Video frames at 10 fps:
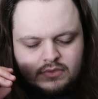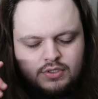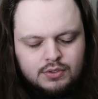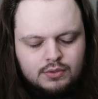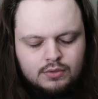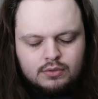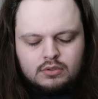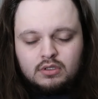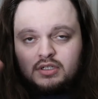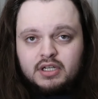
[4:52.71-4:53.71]

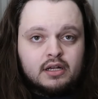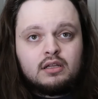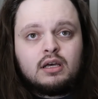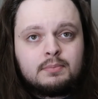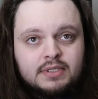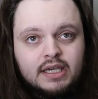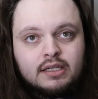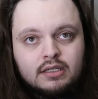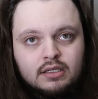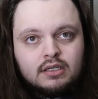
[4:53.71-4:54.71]
to the channel update